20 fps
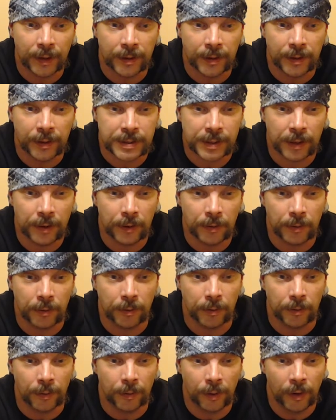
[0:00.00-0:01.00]
So
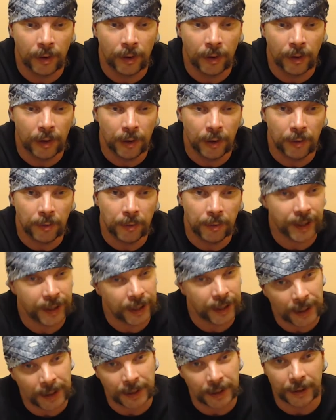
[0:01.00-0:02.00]
we
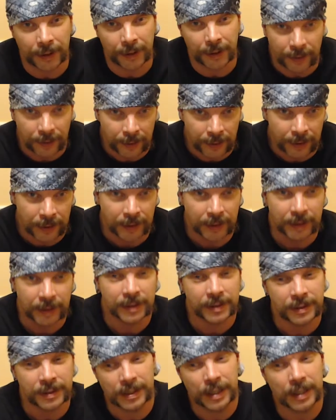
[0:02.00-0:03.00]
kind of
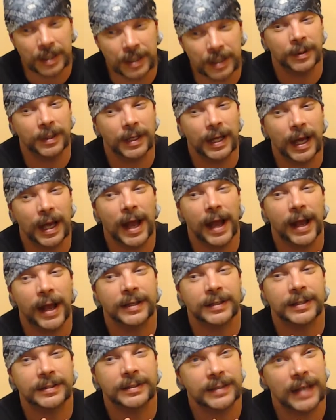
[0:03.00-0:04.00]
synchronize
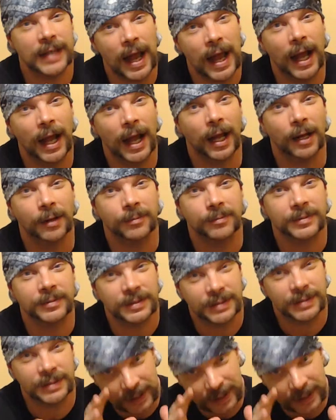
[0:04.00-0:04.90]
times.